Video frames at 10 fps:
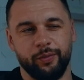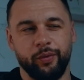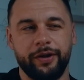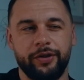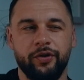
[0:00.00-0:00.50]
Yeah.
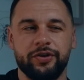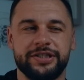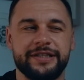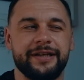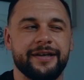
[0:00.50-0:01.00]
What do you
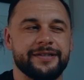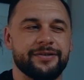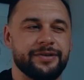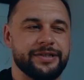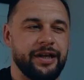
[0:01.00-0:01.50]
see as
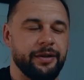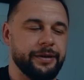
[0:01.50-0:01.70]
a result?